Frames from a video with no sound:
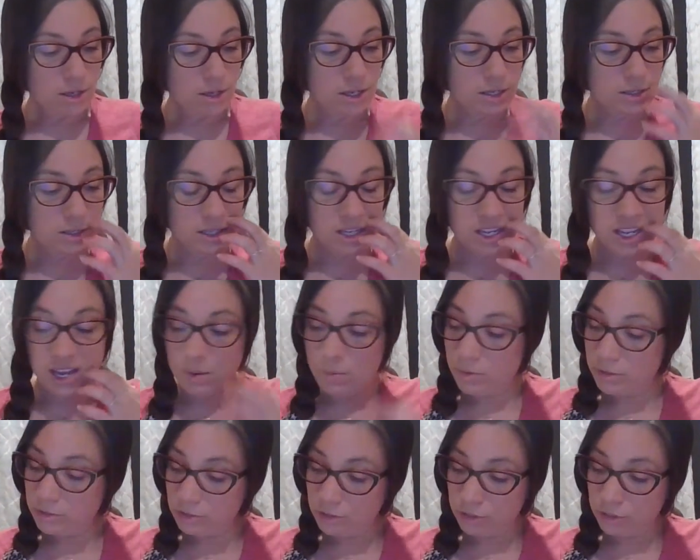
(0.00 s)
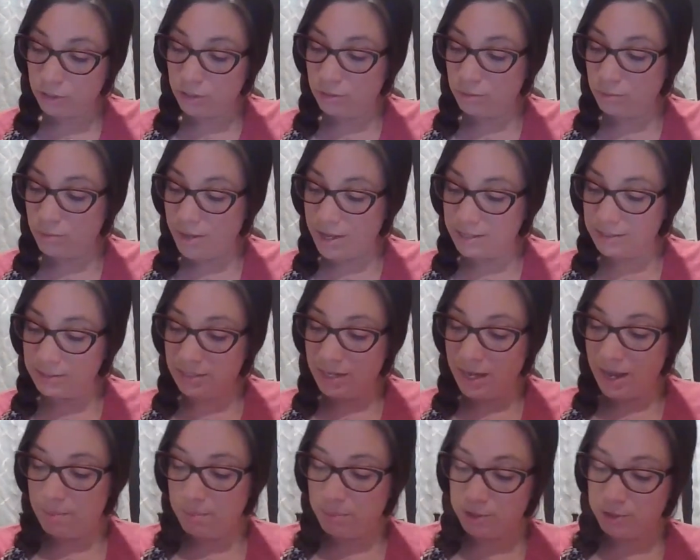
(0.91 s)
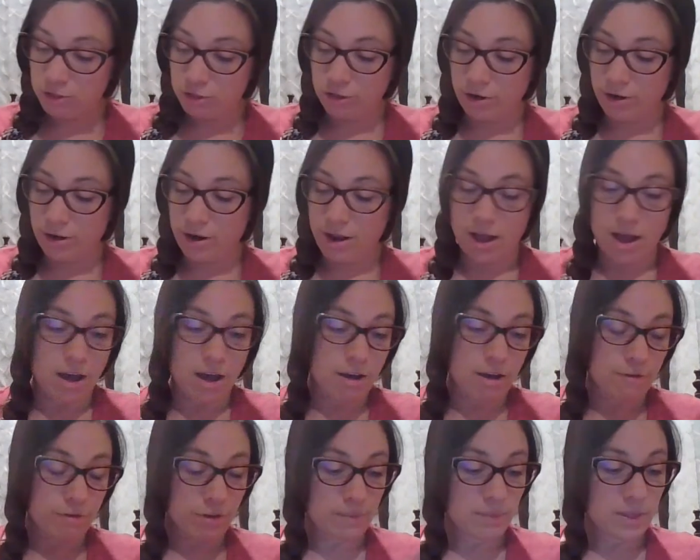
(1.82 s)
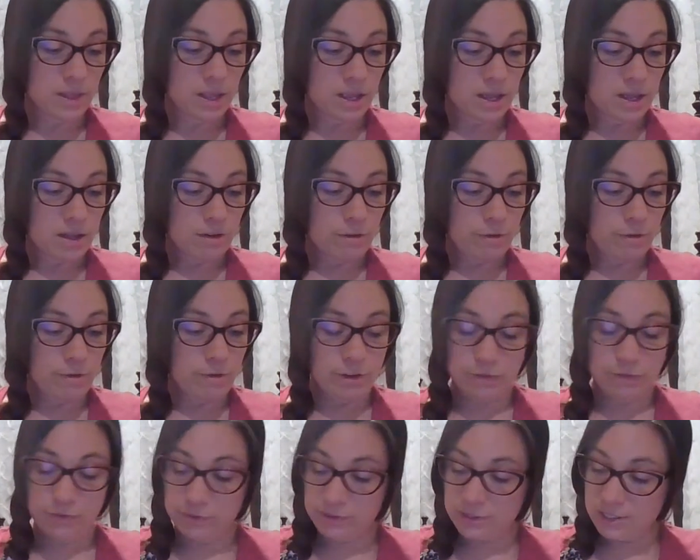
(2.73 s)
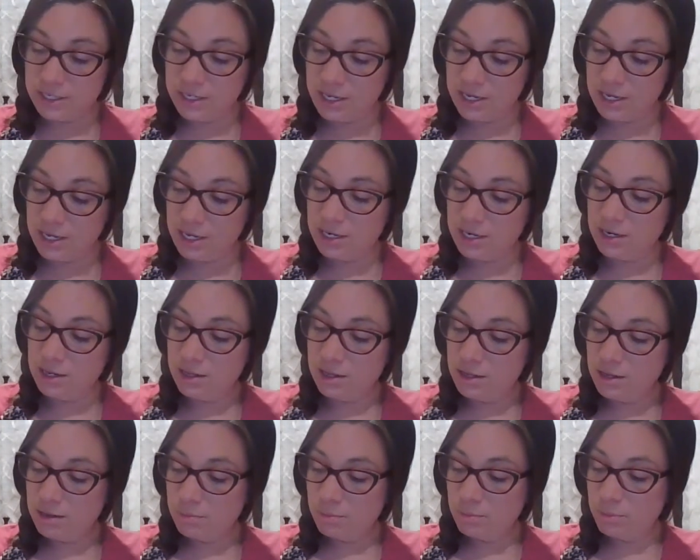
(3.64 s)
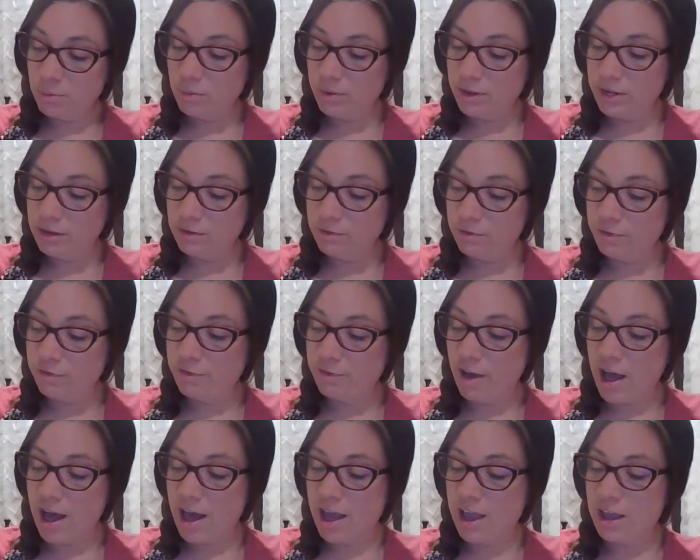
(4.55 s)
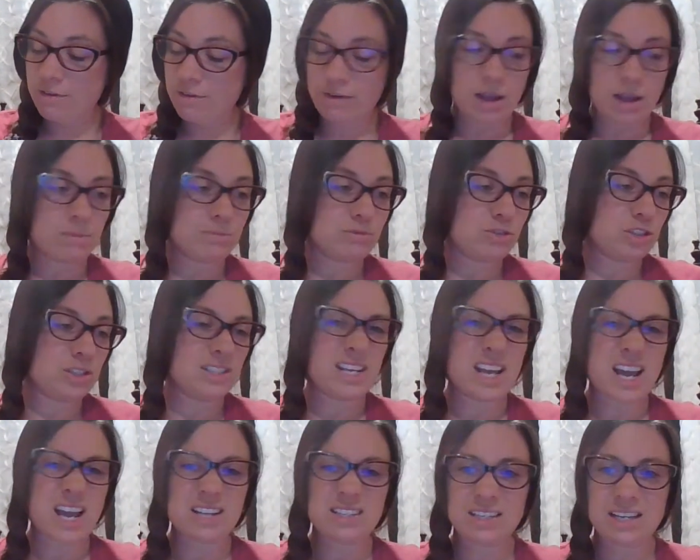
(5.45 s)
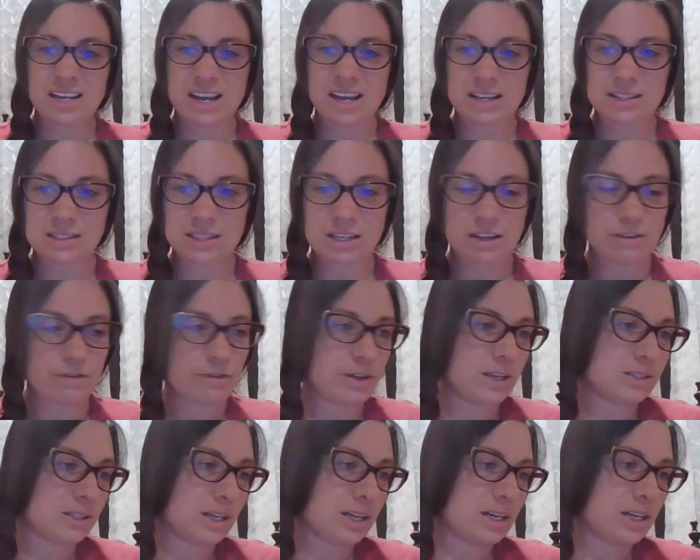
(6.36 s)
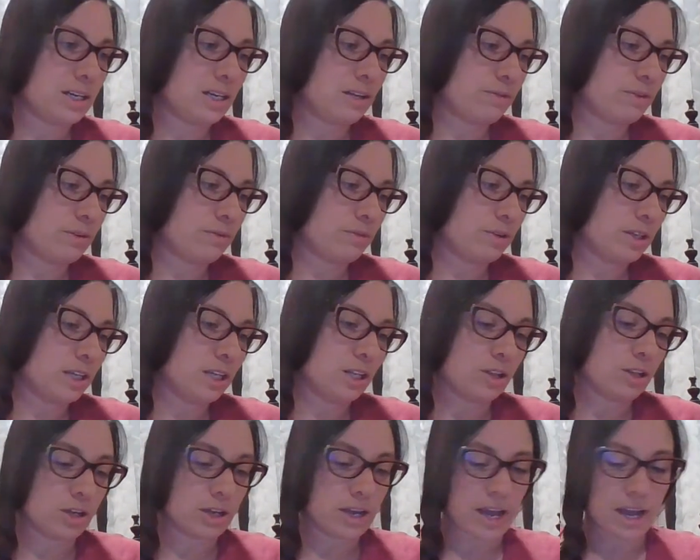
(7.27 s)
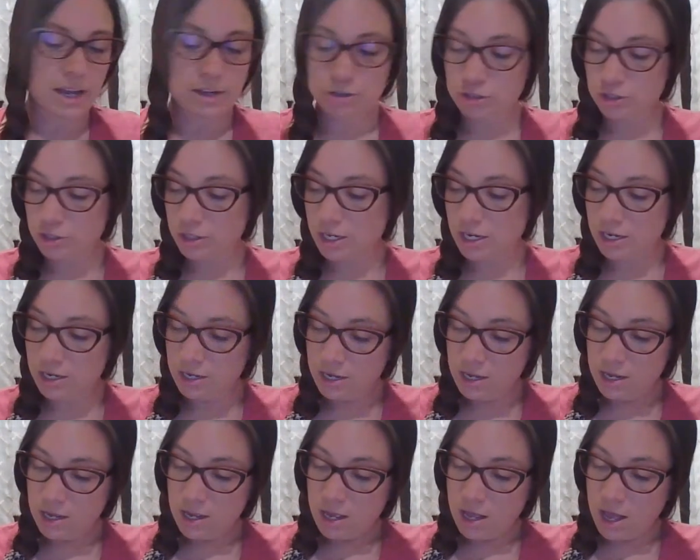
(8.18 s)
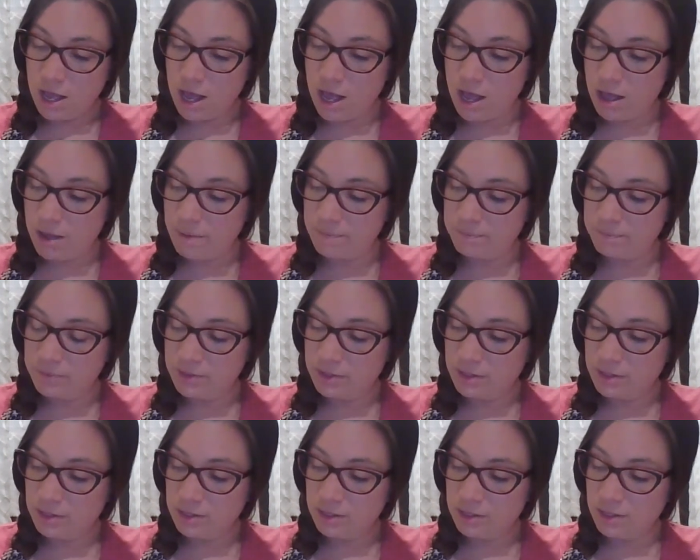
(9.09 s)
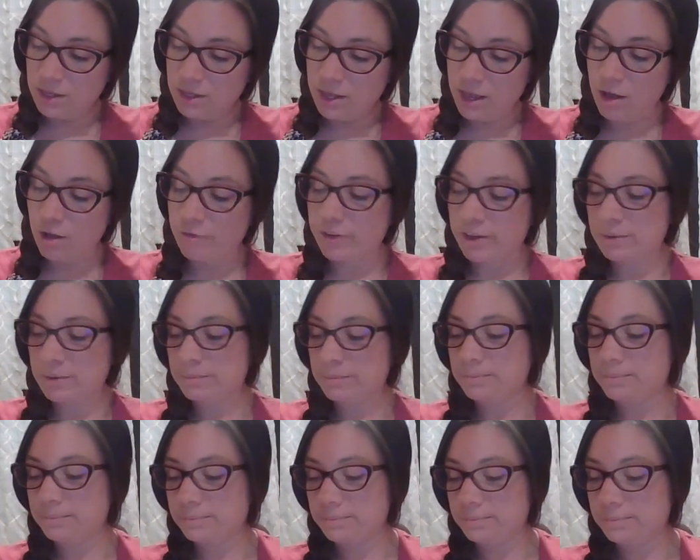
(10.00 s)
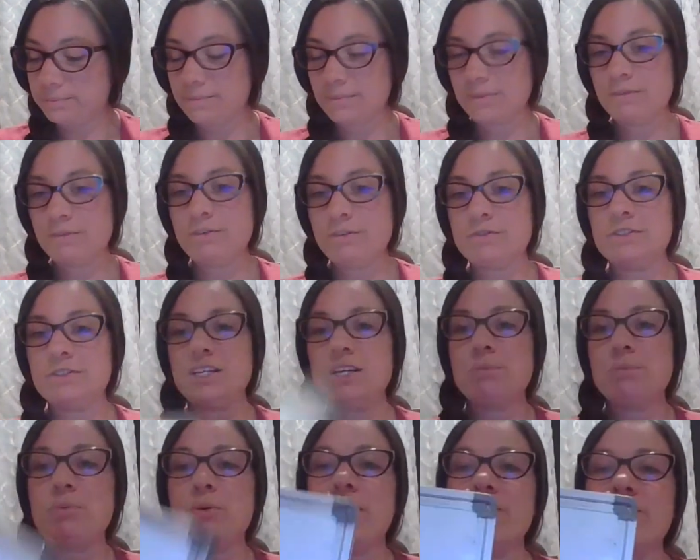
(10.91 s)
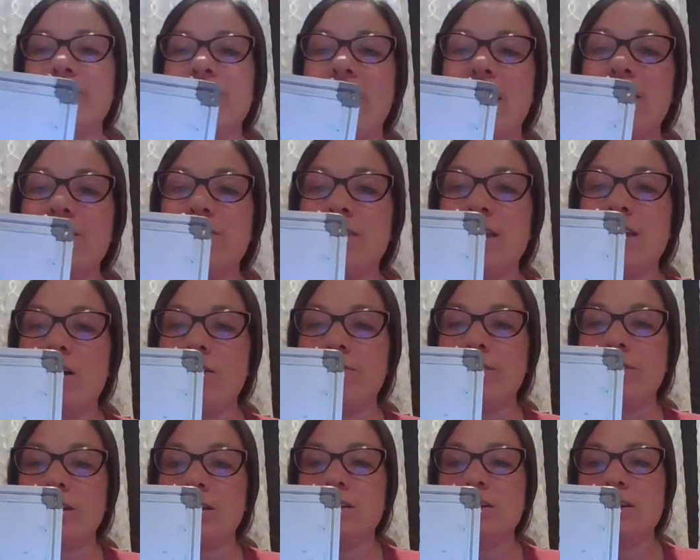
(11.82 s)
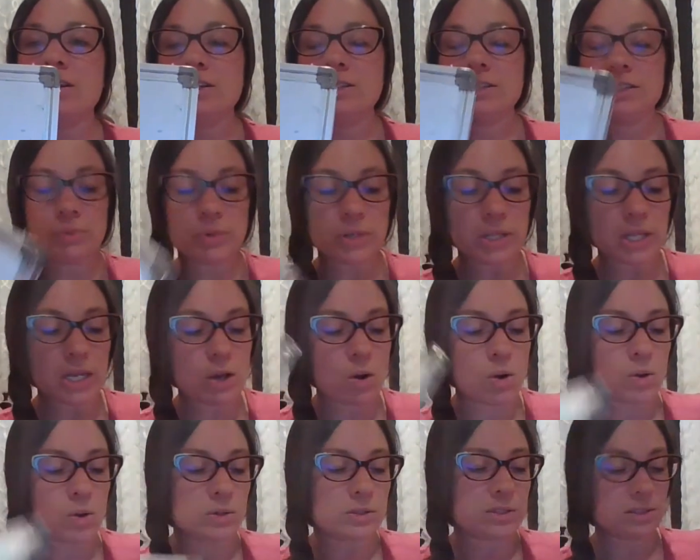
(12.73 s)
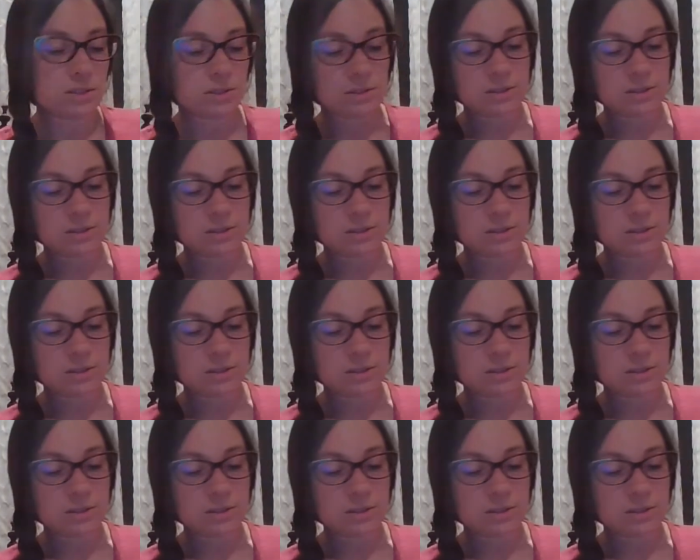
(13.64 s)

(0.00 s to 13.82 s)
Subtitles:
is equal to a temperature of 15.5. I'm just guessing at sig figs. I didn't even really look, actually. Kelvin. 15.5 Kelvin. It's really cold.